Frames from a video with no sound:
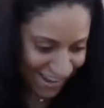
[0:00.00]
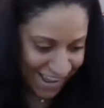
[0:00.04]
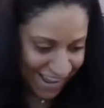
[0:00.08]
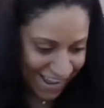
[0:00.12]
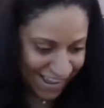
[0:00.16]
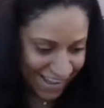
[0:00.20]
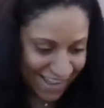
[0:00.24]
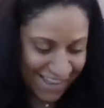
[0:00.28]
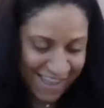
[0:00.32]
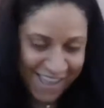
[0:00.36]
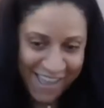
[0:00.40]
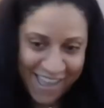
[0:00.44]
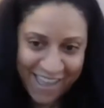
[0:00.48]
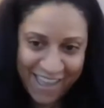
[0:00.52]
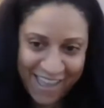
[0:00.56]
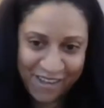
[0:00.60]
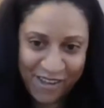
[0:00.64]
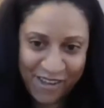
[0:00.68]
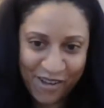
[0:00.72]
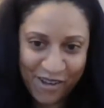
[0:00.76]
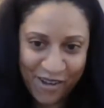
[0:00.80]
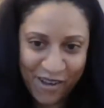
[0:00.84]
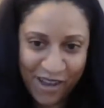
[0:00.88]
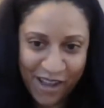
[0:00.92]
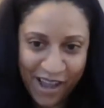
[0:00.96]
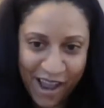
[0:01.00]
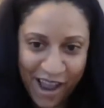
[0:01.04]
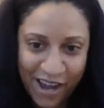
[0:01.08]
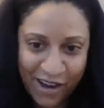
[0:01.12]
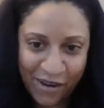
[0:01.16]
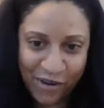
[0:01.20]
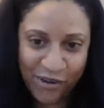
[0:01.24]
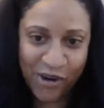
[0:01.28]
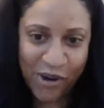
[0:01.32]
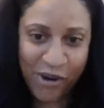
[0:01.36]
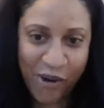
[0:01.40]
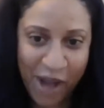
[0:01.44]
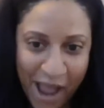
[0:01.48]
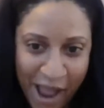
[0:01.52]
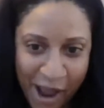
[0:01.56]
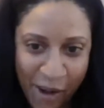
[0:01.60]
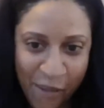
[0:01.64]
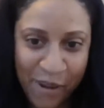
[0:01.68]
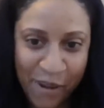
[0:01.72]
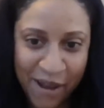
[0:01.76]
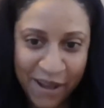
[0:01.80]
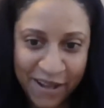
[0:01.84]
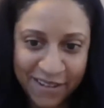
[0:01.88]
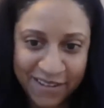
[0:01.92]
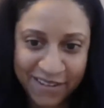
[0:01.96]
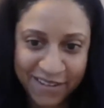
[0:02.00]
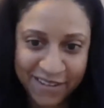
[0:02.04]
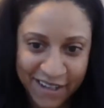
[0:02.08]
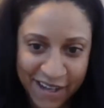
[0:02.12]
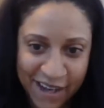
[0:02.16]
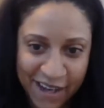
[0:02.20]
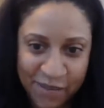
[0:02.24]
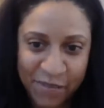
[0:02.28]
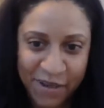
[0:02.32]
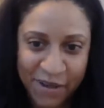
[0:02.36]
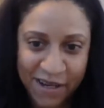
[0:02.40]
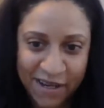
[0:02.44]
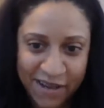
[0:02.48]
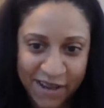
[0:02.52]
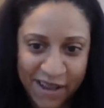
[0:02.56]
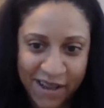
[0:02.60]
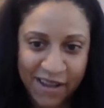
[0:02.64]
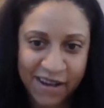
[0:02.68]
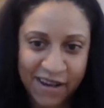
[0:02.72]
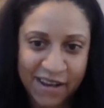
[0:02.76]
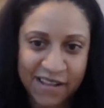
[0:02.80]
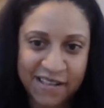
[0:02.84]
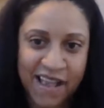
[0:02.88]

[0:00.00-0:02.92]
I don't know how much can be done.